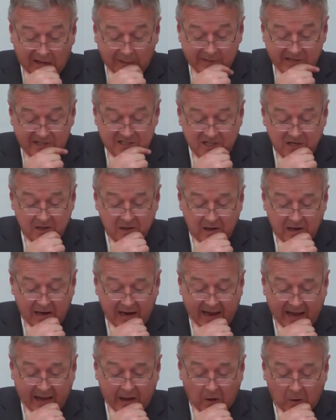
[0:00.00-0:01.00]
Let me
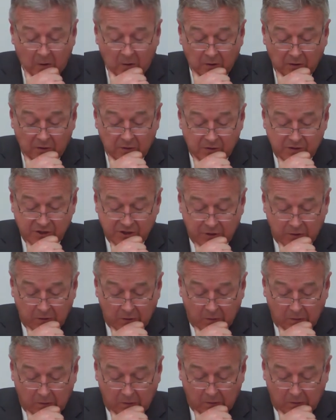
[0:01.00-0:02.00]
turn now
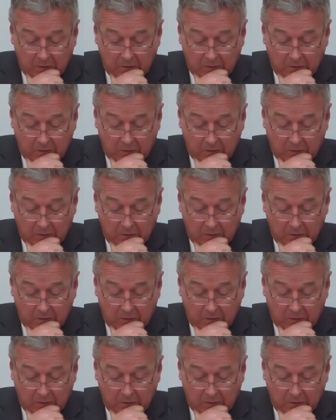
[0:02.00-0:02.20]
to